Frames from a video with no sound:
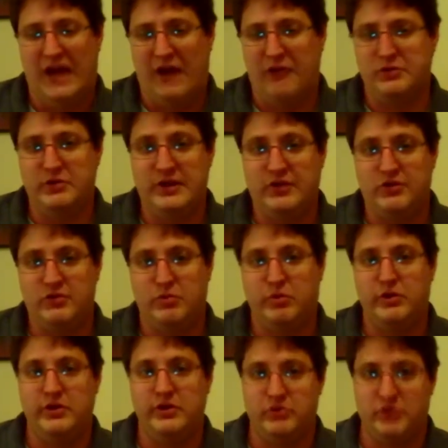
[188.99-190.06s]
I was really
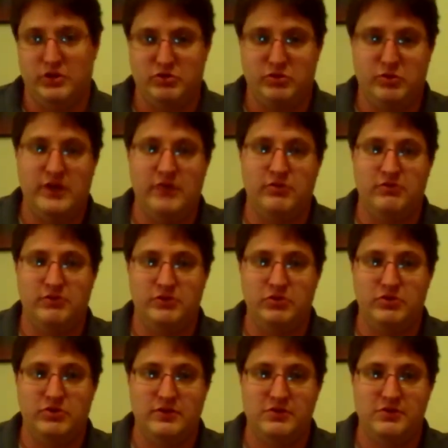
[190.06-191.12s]
disappointed because I was reading
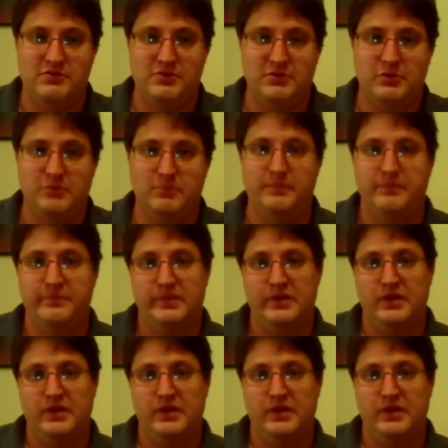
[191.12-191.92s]
reviews on this film.